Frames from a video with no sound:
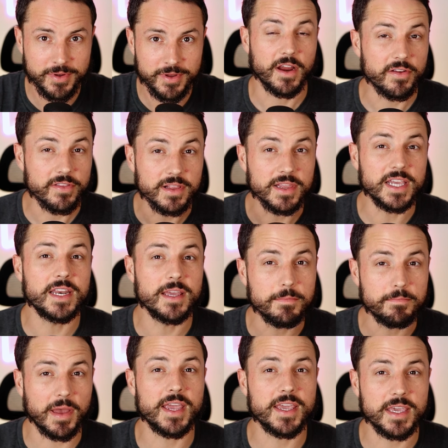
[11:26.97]
They are the
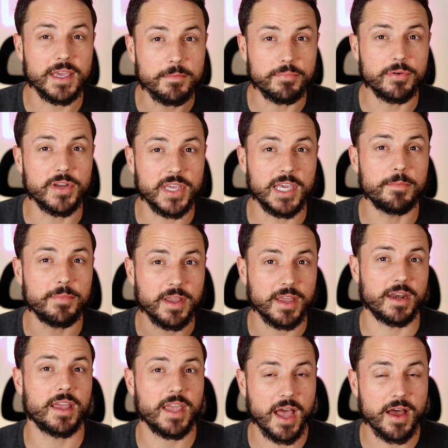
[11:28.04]
leading banking, bookkeeping,
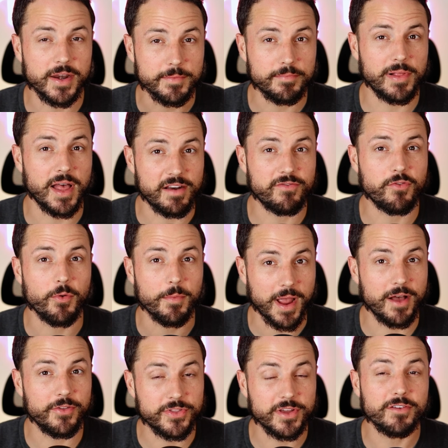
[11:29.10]
and accounting platform
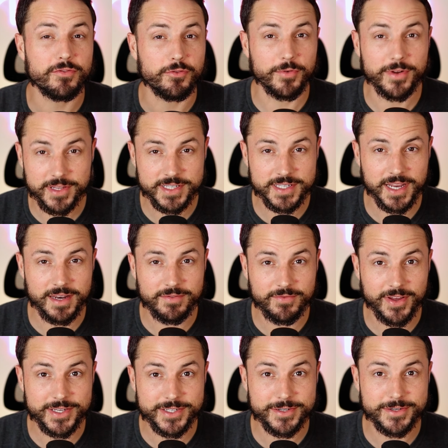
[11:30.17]
out there for real estate
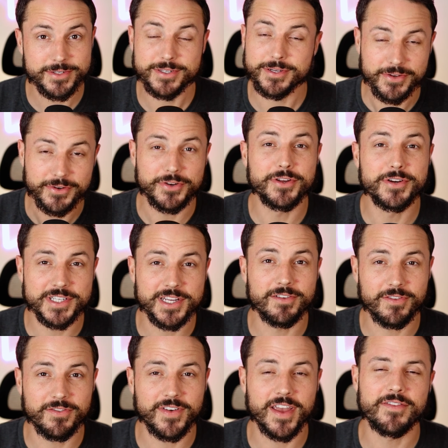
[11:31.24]
investors. So do
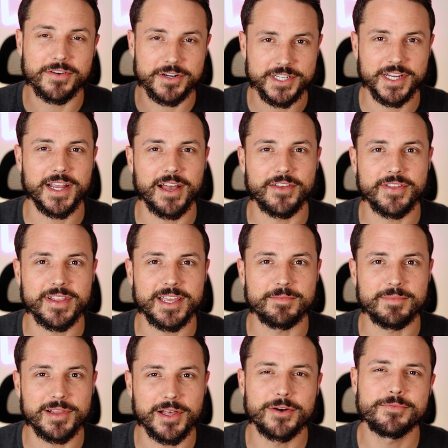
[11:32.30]
yourself a favor and check out the
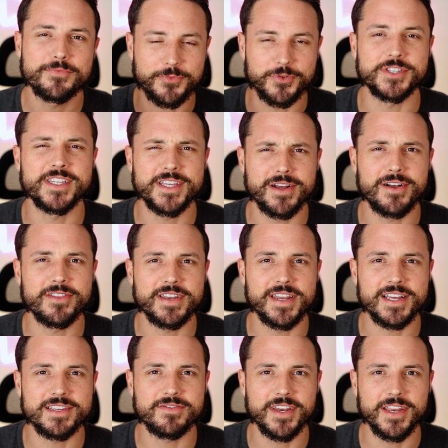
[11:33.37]
link below. We'll see y'all in the
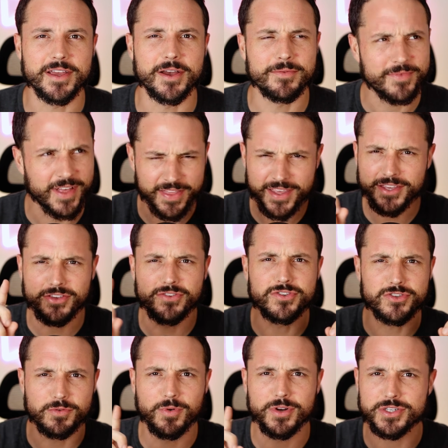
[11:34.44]
next video. I think
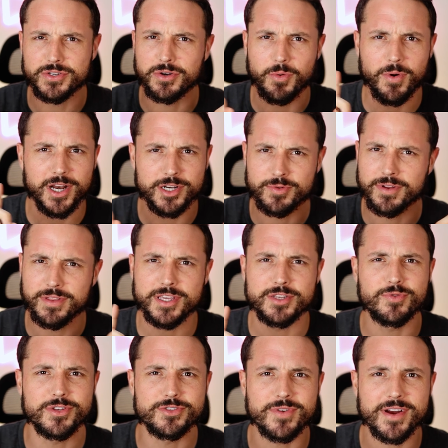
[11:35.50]
YouTube wants you to watch one of these
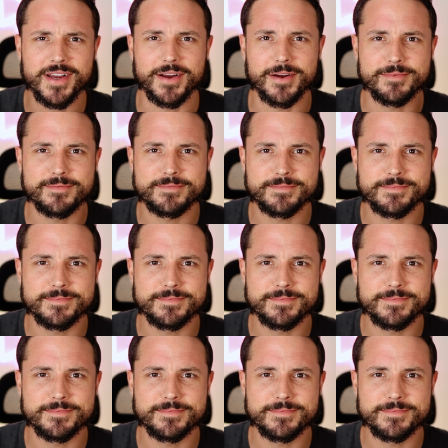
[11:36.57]
ones right here.